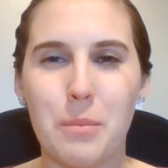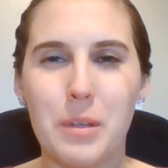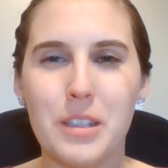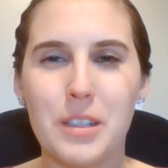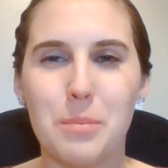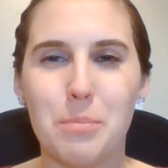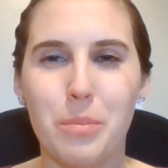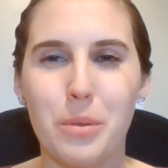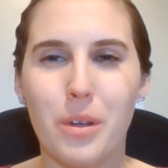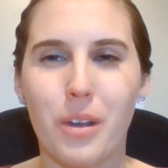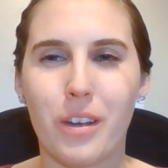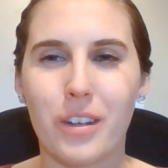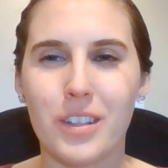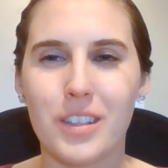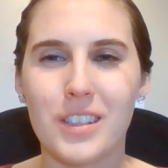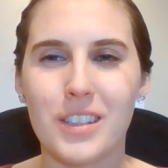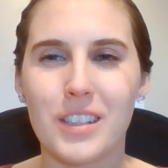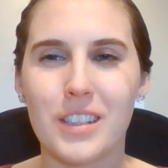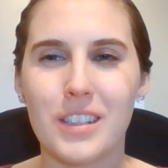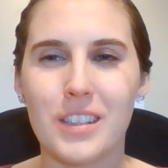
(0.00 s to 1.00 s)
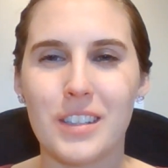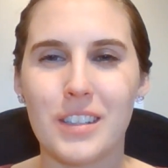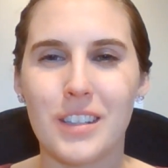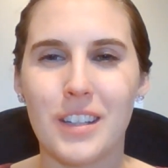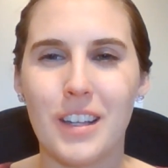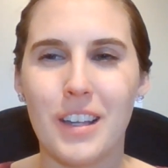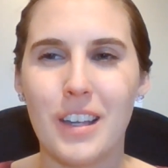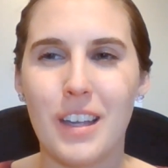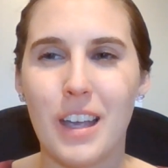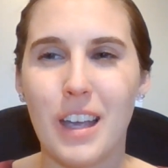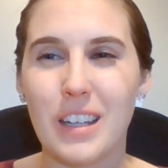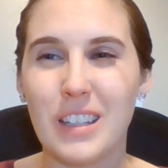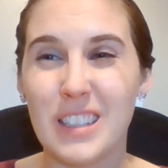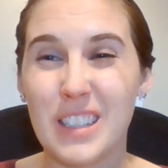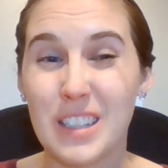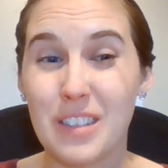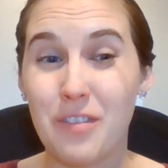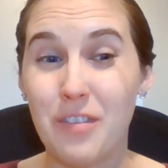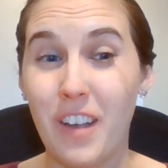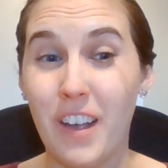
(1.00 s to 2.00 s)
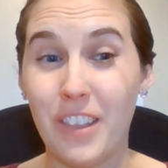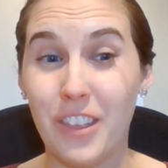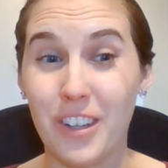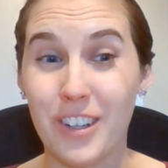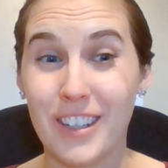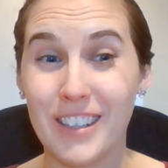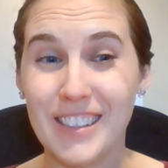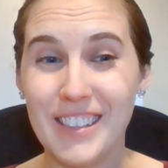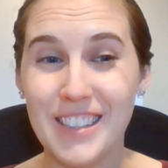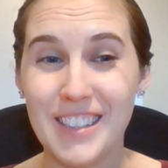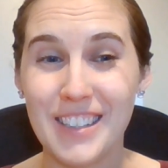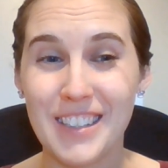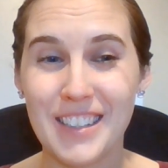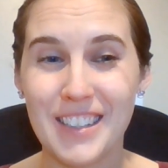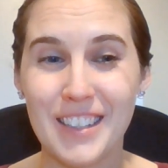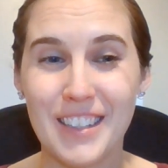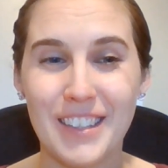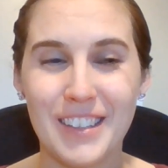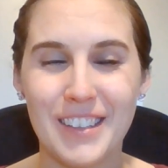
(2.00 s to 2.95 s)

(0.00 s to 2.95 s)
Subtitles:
his books has feathers?